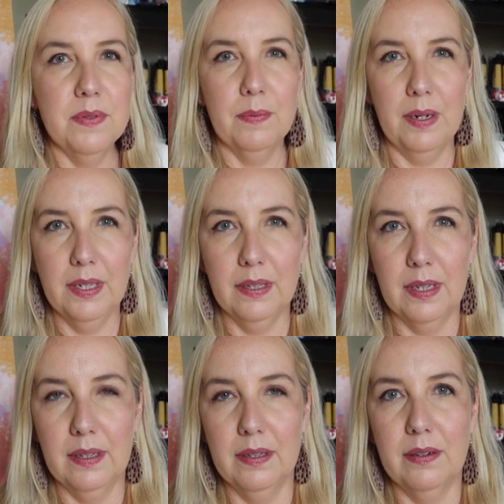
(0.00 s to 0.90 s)
wanting
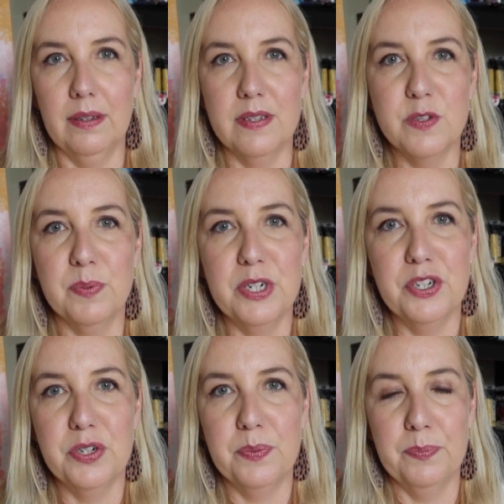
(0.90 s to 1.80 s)
like a little
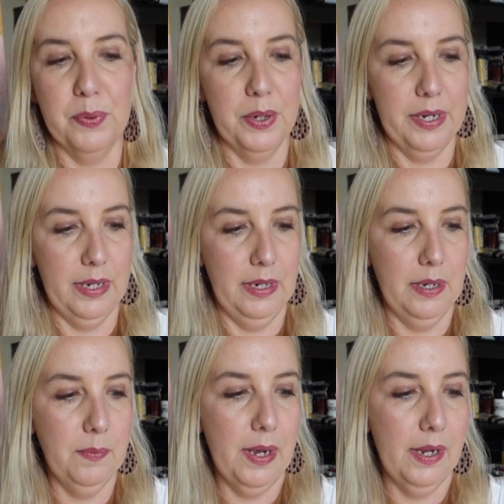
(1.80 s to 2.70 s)
inspiration board
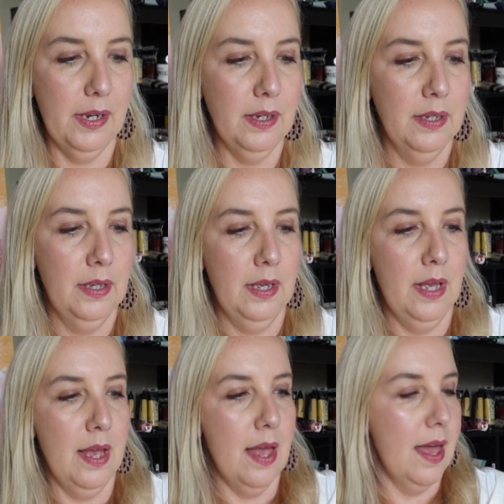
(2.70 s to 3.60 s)
anyway.
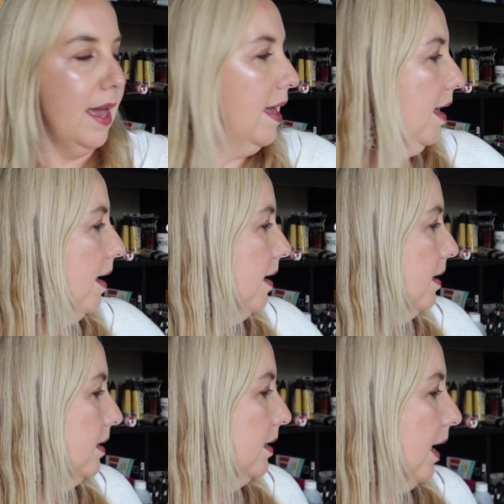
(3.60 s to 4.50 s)

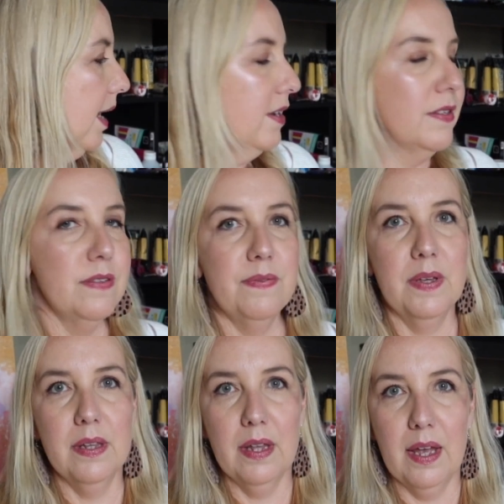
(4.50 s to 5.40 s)
And I just
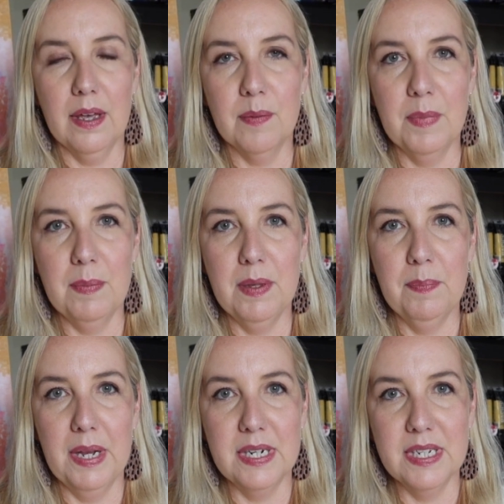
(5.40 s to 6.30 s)
feel like maybe
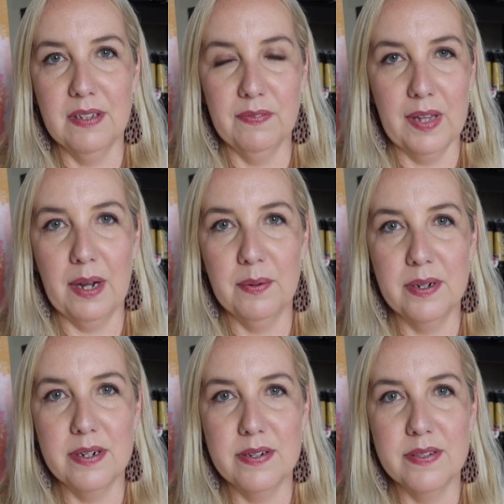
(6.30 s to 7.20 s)
painting
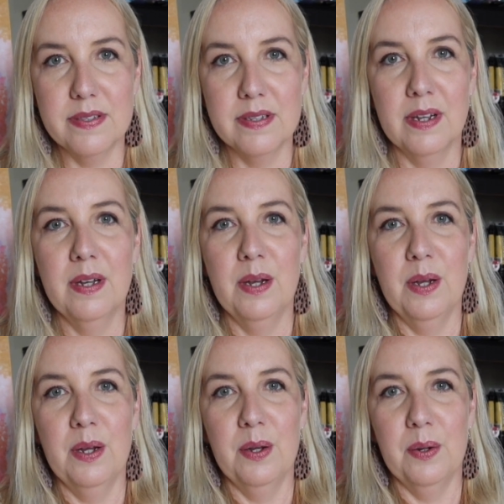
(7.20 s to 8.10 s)
flowers
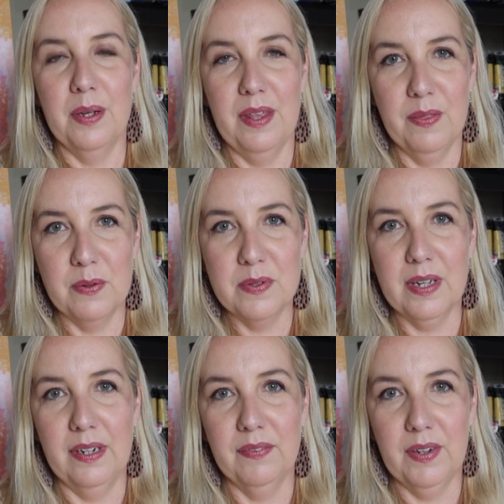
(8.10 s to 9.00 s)
in those
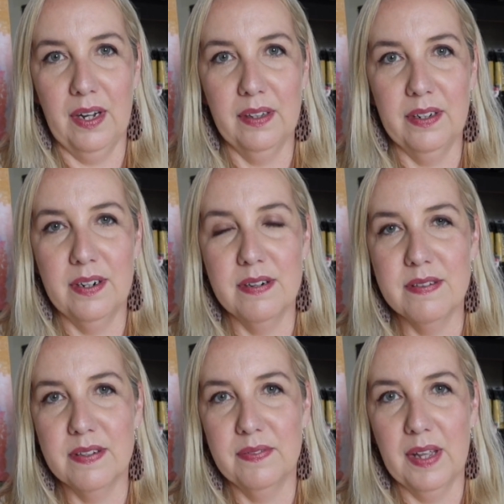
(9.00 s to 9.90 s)
kind of
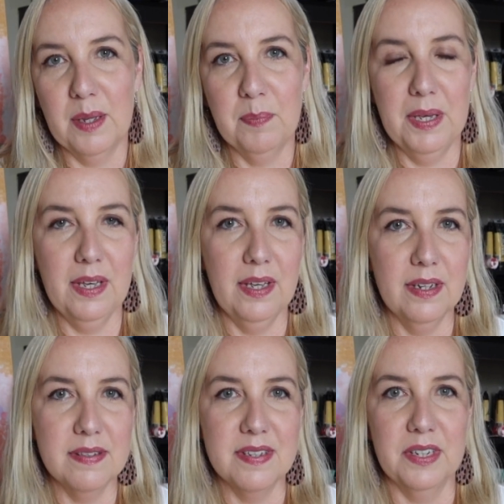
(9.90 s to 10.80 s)
colors of like
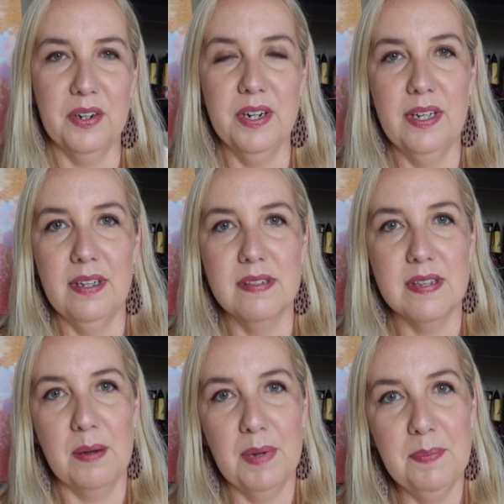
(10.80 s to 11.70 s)
pinks and greens,
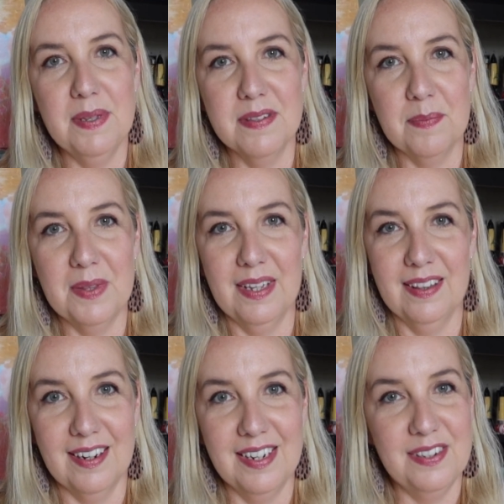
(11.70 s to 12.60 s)
that might be something
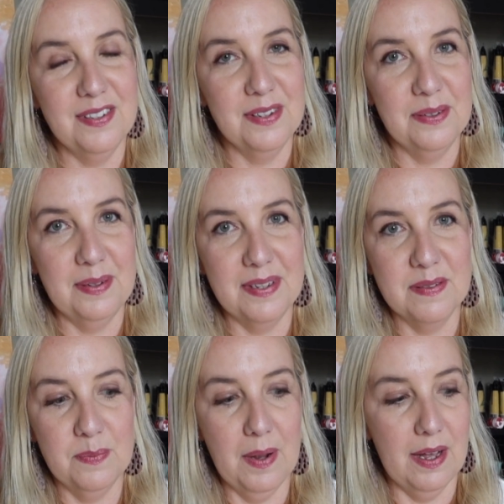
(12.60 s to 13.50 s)
that I do
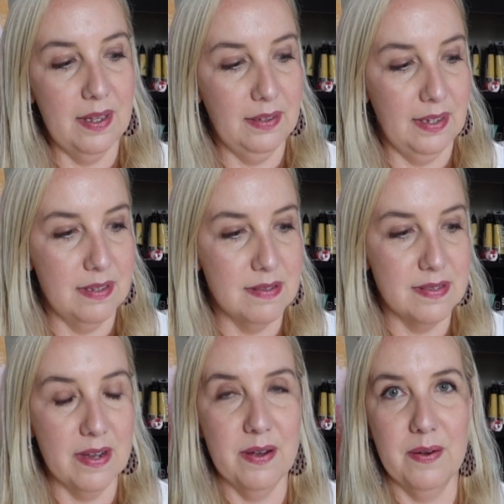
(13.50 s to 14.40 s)
as well. And
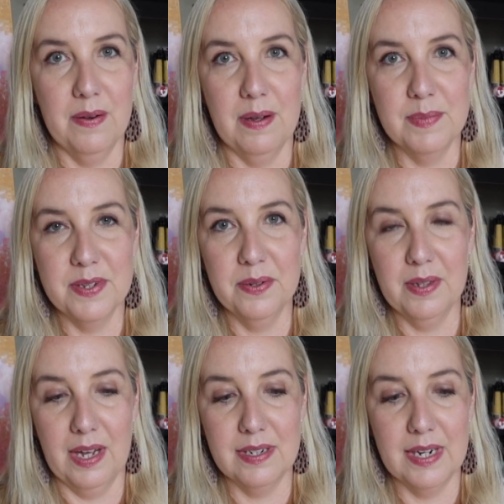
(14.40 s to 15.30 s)
so I'm so
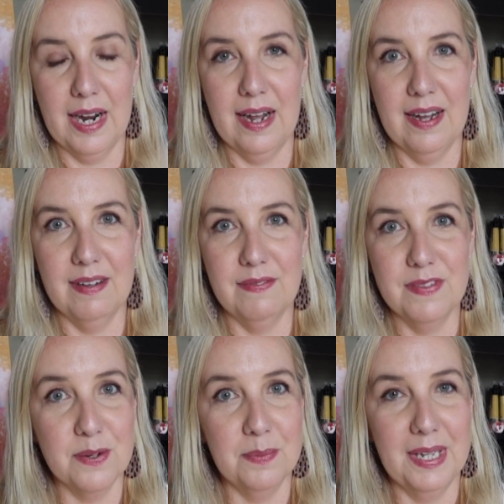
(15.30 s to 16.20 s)
glad to have
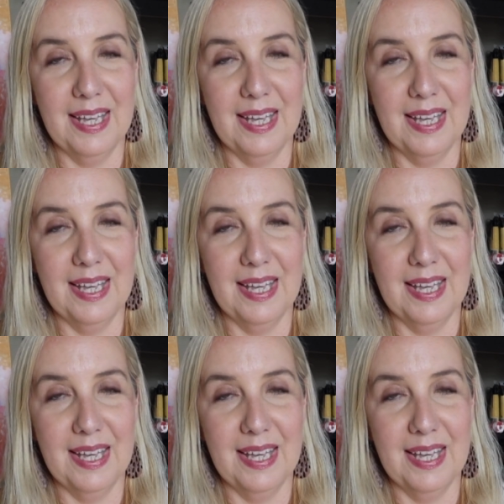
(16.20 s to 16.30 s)
so many